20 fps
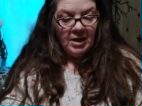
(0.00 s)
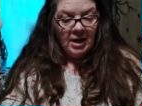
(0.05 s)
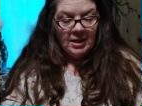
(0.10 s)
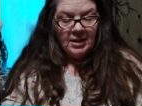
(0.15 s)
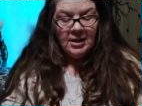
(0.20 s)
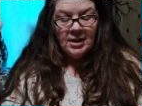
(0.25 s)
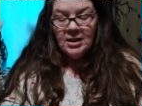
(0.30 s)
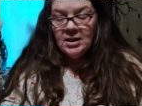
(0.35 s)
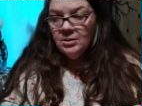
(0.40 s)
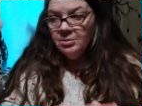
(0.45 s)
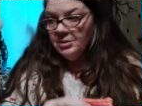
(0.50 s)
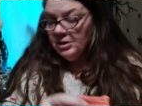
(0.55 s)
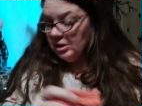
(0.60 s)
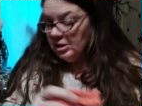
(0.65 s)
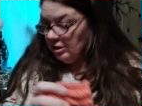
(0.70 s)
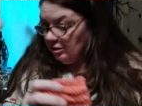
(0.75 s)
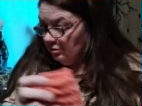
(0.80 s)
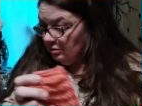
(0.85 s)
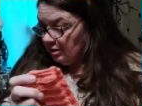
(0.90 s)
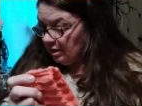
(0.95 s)
And this
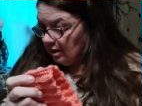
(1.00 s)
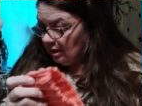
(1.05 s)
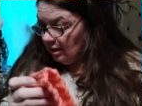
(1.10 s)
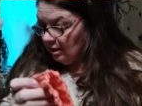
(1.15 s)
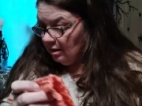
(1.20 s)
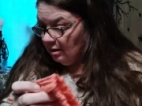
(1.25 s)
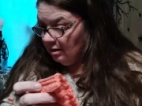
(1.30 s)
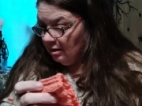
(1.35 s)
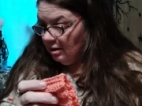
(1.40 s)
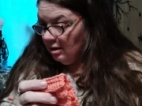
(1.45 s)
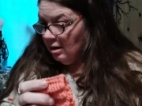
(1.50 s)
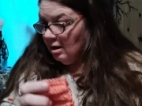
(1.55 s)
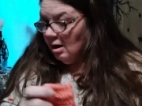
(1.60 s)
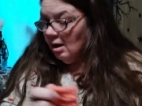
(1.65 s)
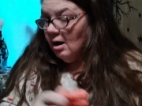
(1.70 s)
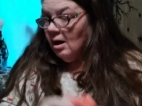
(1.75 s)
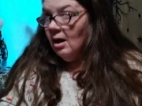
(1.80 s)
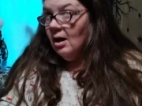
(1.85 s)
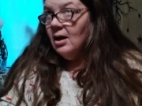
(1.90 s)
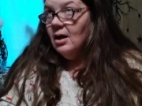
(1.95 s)
was using
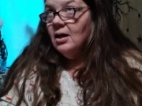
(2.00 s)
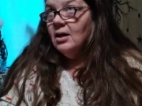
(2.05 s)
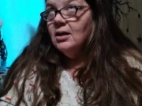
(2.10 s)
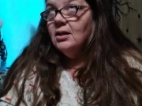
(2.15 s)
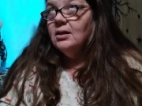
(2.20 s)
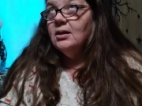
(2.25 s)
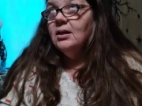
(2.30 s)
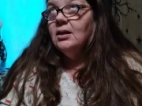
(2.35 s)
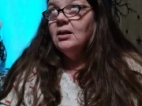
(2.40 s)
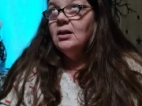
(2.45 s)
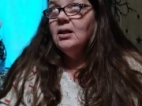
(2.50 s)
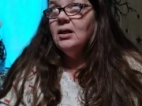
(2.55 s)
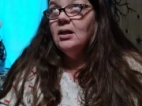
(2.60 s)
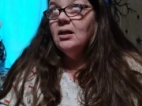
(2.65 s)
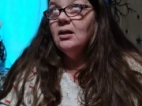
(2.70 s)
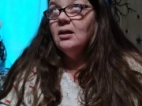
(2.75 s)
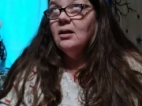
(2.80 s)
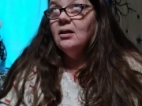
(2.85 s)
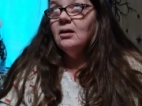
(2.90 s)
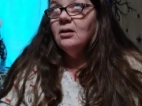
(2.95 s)

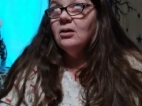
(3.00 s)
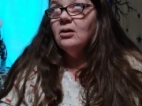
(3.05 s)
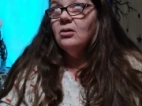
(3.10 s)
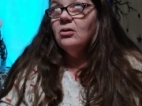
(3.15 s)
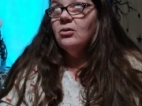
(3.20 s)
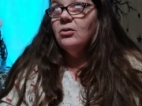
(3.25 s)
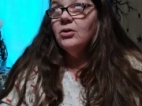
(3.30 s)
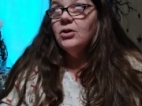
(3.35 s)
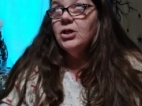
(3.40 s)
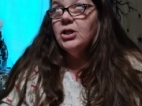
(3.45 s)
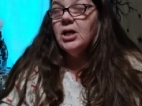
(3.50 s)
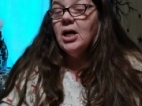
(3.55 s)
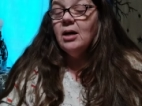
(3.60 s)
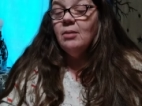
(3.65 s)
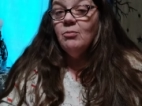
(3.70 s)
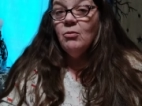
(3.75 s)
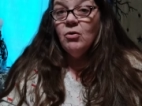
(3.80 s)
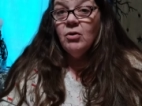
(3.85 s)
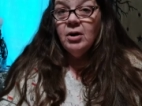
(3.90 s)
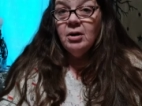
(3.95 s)
Cynthia
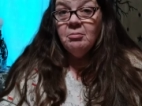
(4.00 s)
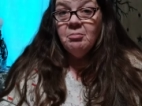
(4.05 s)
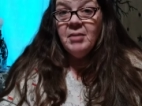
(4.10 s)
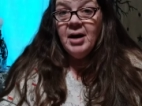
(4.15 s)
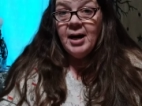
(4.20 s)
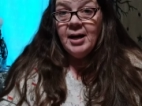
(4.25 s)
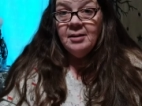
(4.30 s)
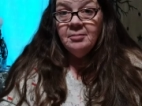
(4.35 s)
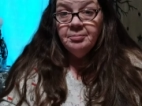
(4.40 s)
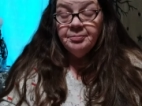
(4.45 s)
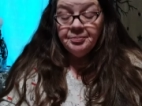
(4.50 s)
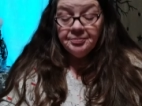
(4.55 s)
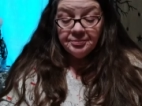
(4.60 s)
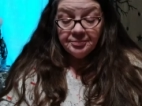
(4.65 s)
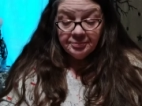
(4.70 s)
Crochet More and May.